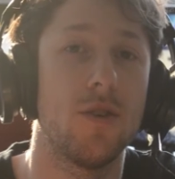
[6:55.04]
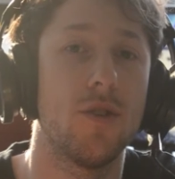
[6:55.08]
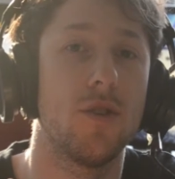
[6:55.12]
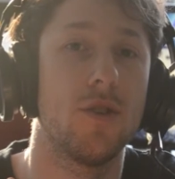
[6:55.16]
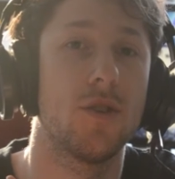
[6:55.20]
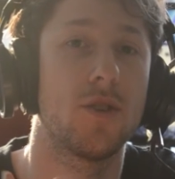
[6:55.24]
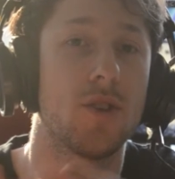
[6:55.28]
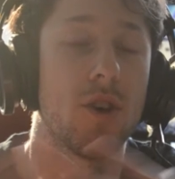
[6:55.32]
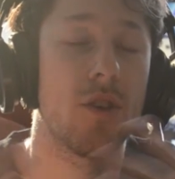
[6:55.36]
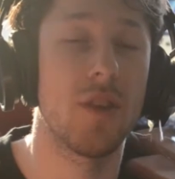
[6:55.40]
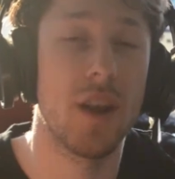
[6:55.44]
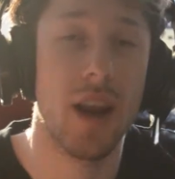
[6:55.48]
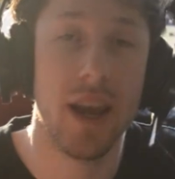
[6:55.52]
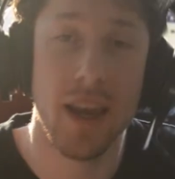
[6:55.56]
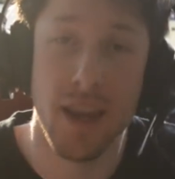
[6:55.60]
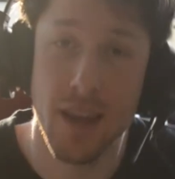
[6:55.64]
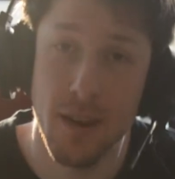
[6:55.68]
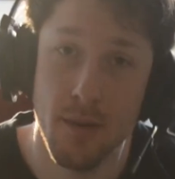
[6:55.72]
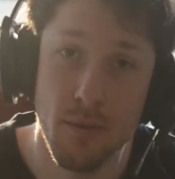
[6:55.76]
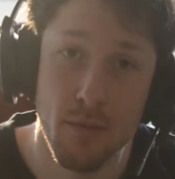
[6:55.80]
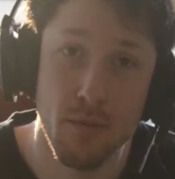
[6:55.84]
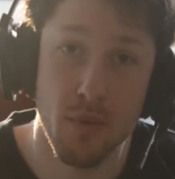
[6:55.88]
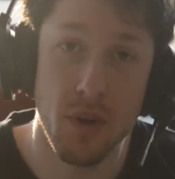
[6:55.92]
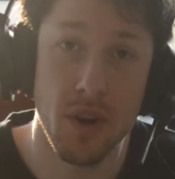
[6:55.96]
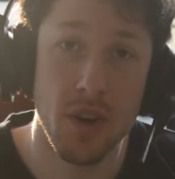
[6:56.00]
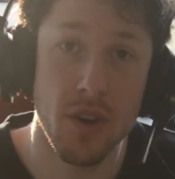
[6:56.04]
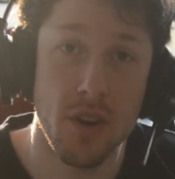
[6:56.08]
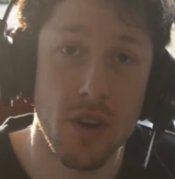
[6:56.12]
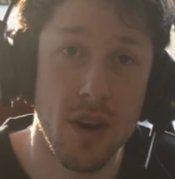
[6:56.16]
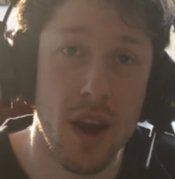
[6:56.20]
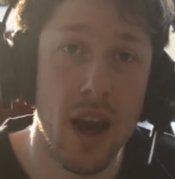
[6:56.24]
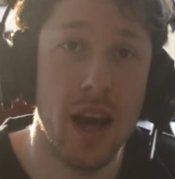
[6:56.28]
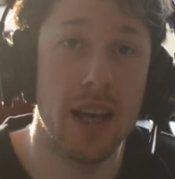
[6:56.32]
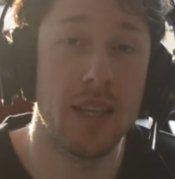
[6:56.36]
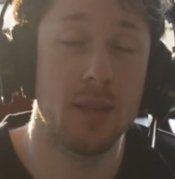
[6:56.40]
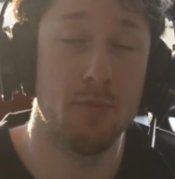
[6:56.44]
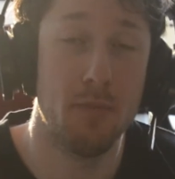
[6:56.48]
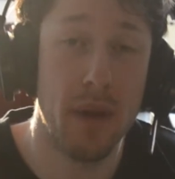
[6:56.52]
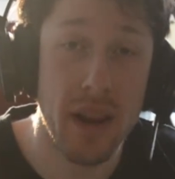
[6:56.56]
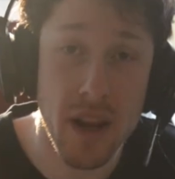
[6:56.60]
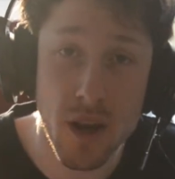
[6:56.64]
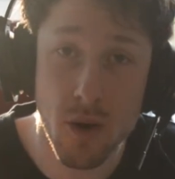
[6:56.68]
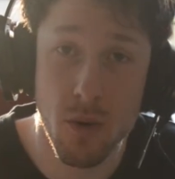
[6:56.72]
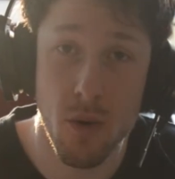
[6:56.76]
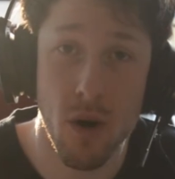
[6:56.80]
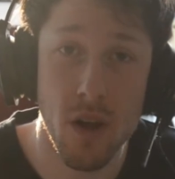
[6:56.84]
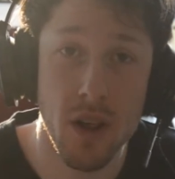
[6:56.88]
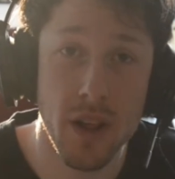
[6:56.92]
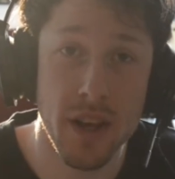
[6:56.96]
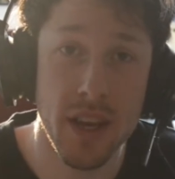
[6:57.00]
so that I can bring you guys better
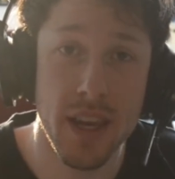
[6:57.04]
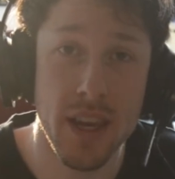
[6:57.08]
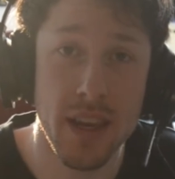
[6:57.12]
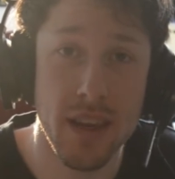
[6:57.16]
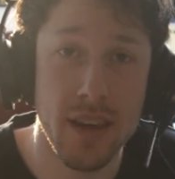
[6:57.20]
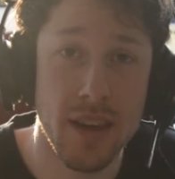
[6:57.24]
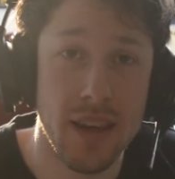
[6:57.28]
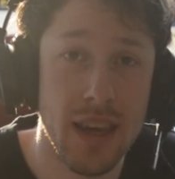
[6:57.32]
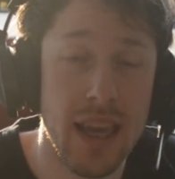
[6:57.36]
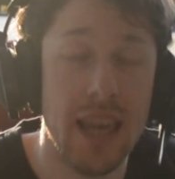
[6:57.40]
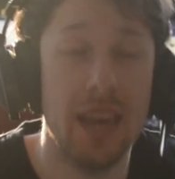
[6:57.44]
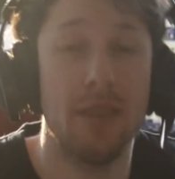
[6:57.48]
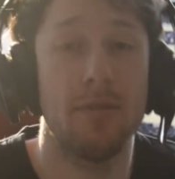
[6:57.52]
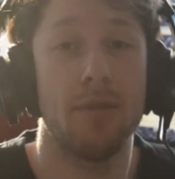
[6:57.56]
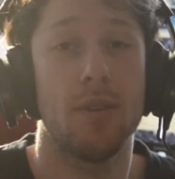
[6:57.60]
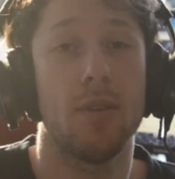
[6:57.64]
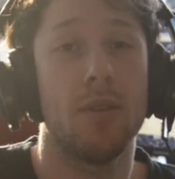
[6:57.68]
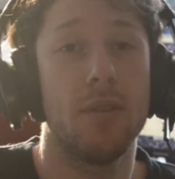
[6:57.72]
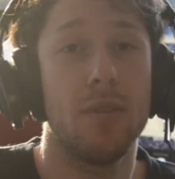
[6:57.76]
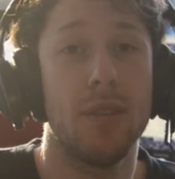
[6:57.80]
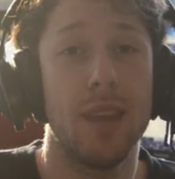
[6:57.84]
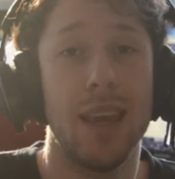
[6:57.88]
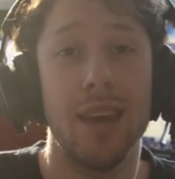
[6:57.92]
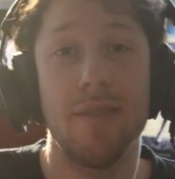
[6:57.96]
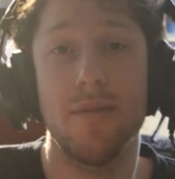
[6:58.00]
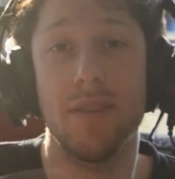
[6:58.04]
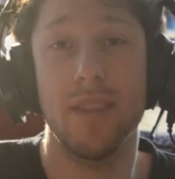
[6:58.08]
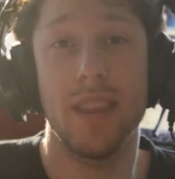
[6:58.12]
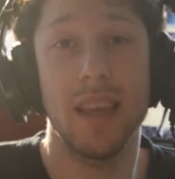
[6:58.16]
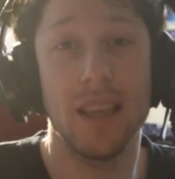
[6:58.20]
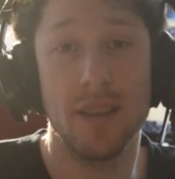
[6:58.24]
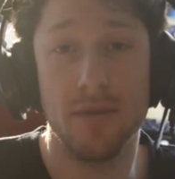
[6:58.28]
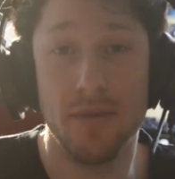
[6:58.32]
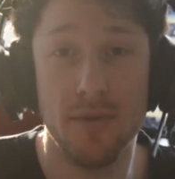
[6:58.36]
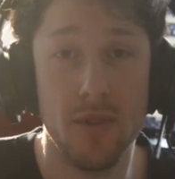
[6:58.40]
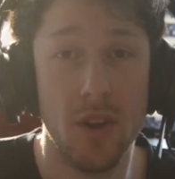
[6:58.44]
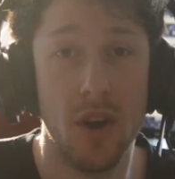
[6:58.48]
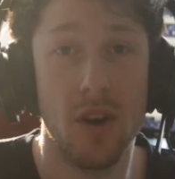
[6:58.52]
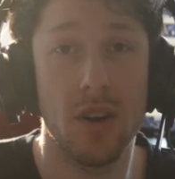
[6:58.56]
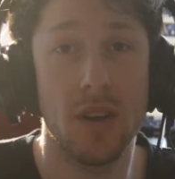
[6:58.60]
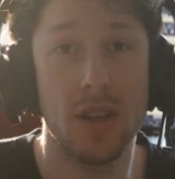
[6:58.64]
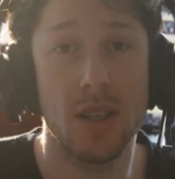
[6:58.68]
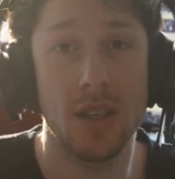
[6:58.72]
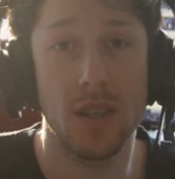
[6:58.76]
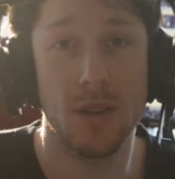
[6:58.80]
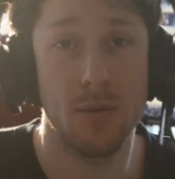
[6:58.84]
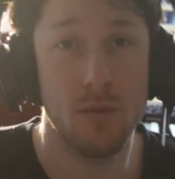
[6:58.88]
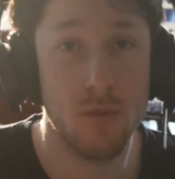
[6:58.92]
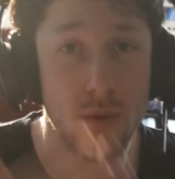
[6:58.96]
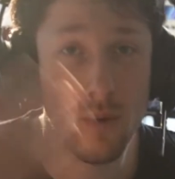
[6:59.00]
quality. Even these
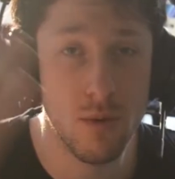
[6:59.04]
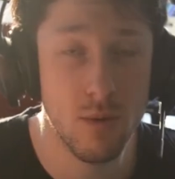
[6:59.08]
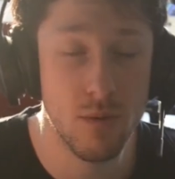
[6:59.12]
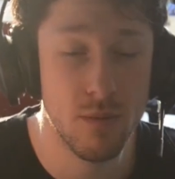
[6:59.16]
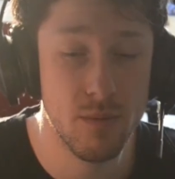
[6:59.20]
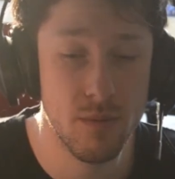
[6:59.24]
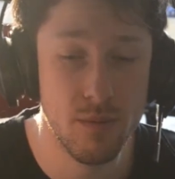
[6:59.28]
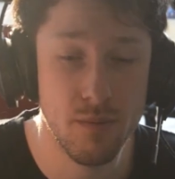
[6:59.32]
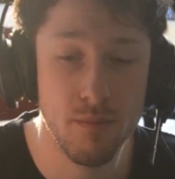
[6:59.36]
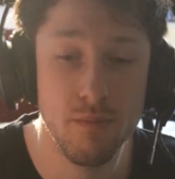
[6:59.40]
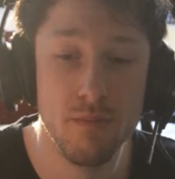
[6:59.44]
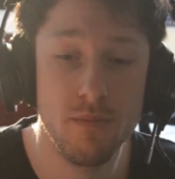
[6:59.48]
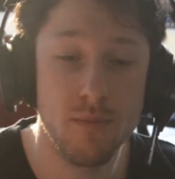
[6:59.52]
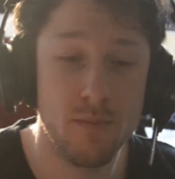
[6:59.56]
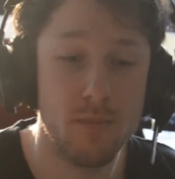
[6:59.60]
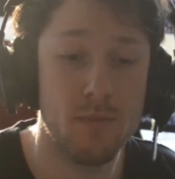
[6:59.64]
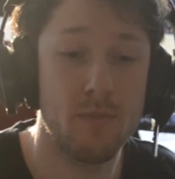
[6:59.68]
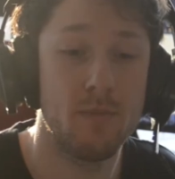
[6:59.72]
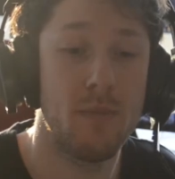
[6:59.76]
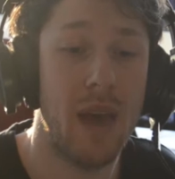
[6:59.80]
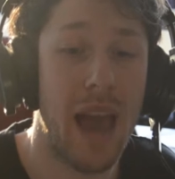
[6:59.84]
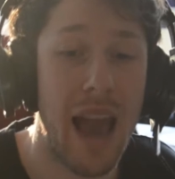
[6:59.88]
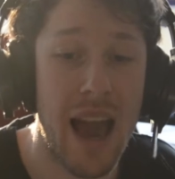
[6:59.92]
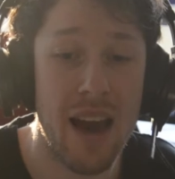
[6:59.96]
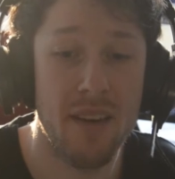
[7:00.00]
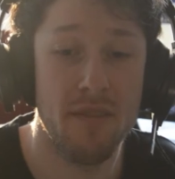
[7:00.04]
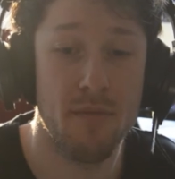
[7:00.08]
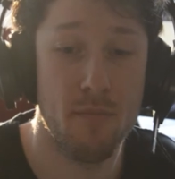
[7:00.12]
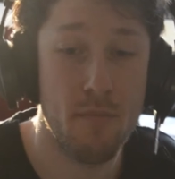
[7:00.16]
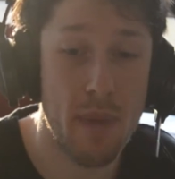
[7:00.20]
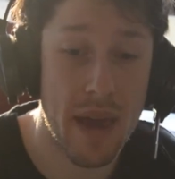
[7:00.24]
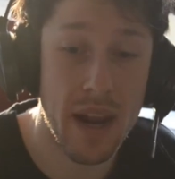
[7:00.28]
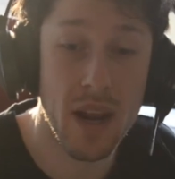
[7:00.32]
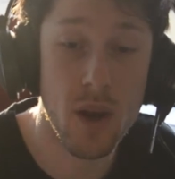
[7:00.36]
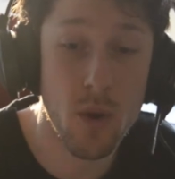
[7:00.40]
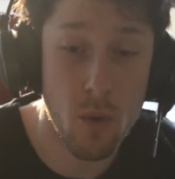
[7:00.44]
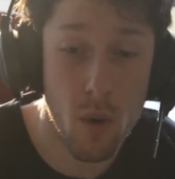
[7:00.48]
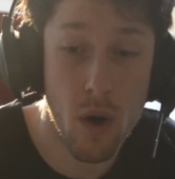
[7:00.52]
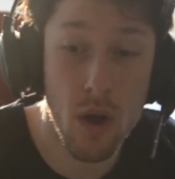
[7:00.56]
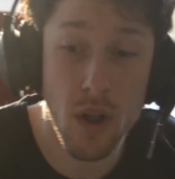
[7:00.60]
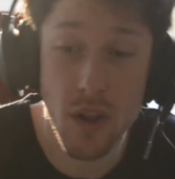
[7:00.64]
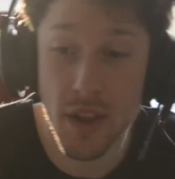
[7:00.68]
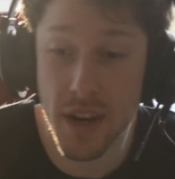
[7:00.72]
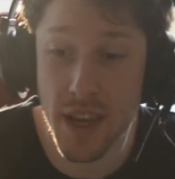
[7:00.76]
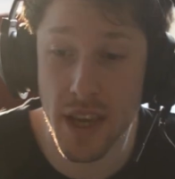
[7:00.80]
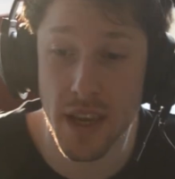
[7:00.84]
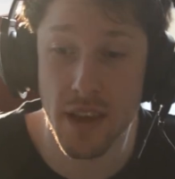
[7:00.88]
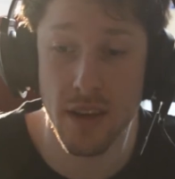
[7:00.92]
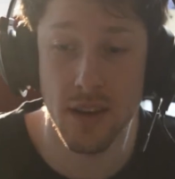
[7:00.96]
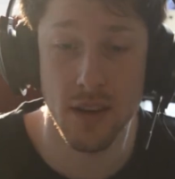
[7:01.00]
vlogs will have better
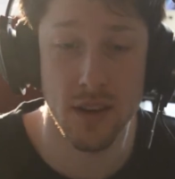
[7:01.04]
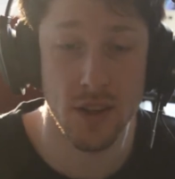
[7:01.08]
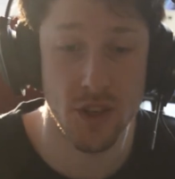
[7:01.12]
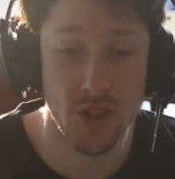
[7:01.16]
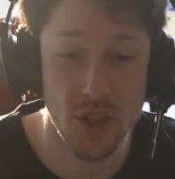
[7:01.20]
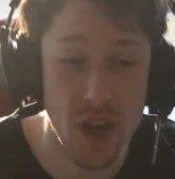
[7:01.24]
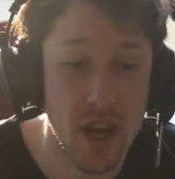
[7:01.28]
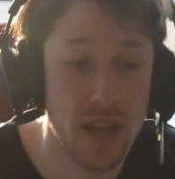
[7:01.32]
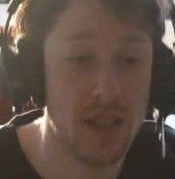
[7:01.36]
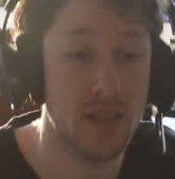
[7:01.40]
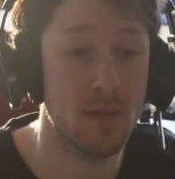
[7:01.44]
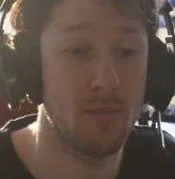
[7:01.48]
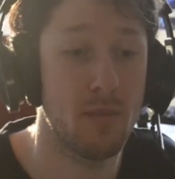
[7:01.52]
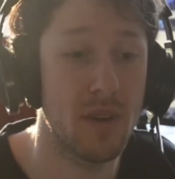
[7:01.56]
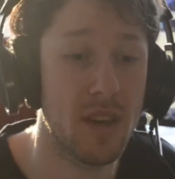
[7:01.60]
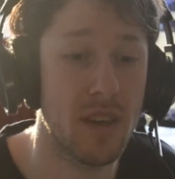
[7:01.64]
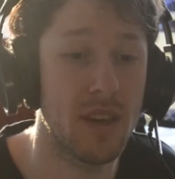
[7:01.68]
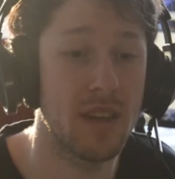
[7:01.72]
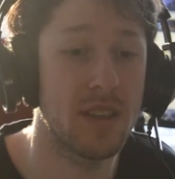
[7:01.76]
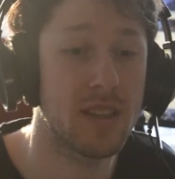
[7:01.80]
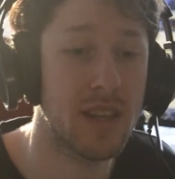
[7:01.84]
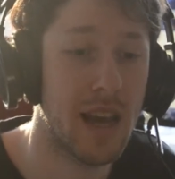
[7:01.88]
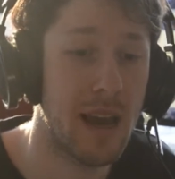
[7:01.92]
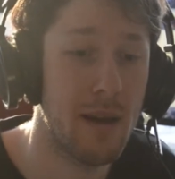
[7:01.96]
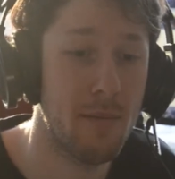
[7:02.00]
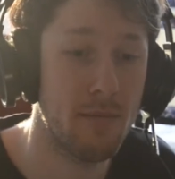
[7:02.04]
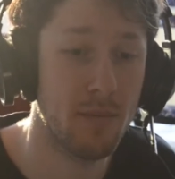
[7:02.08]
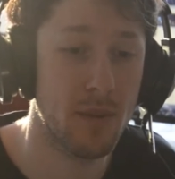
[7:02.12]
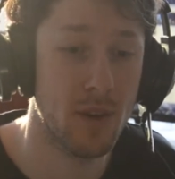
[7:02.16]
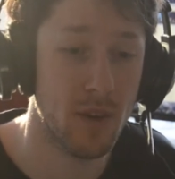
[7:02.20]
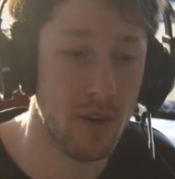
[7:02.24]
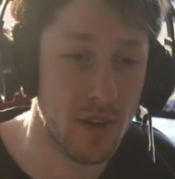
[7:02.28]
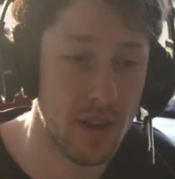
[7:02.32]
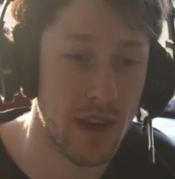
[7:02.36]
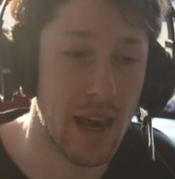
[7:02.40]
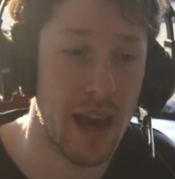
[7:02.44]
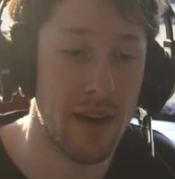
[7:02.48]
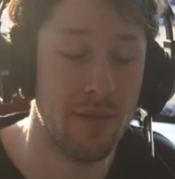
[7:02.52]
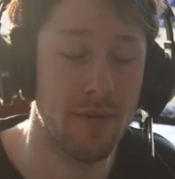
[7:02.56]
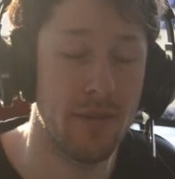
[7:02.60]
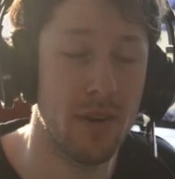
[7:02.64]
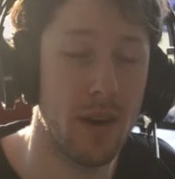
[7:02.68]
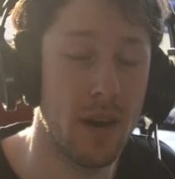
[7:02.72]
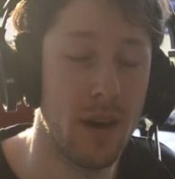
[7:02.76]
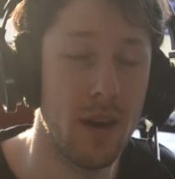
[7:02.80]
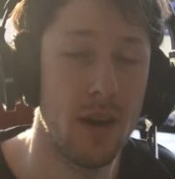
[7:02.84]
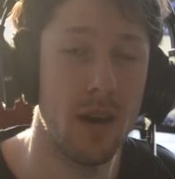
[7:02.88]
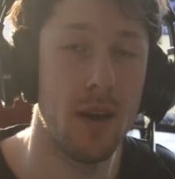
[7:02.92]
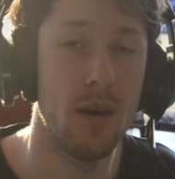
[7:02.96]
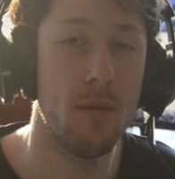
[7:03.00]
quality just because I'm going to have
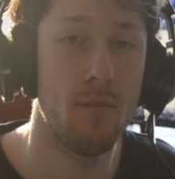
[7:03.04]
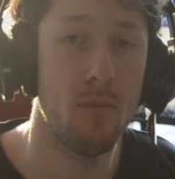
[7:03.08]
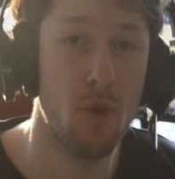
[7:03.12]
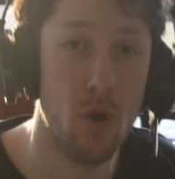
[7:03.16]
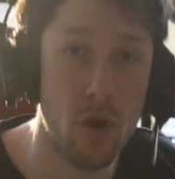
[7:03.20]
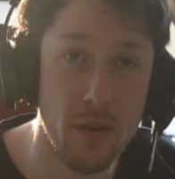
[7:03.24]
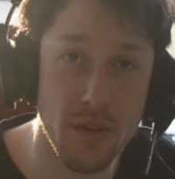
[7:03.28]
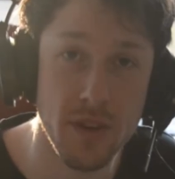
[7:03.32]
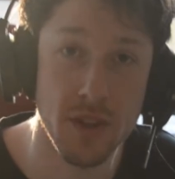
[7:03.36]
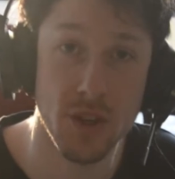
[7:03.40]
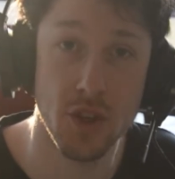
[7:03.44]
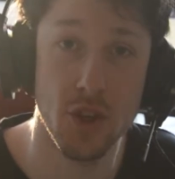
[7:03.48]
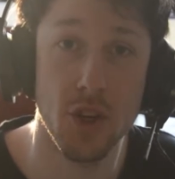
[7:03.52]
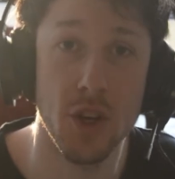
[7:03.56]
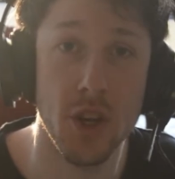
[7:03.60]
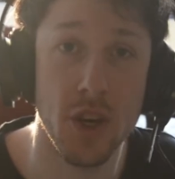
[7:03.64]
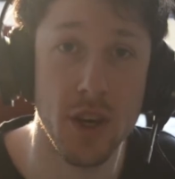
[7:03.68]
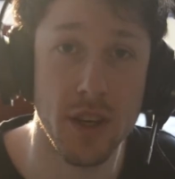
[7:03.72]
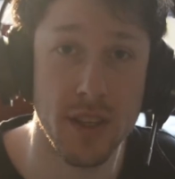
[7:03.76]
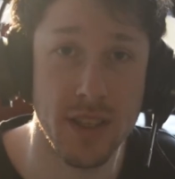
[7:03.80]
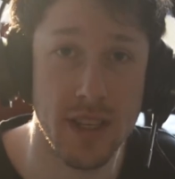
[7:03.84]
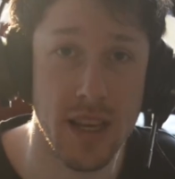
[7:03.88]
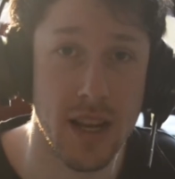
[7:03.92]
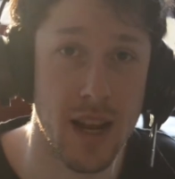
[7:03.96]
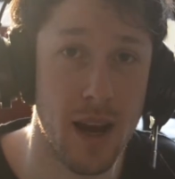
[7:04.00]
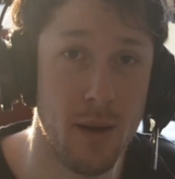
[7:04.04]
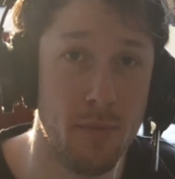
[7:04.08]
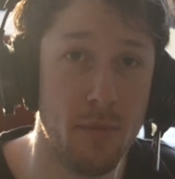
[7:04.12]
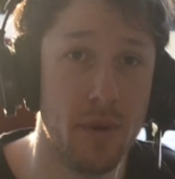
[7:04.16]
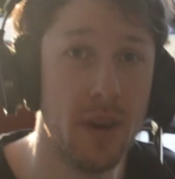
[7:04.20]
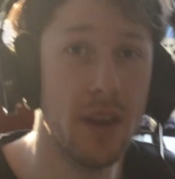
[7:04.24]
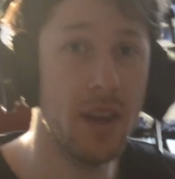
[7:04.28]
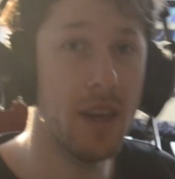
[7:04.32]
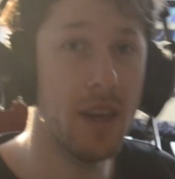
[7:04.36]
more of a studio setup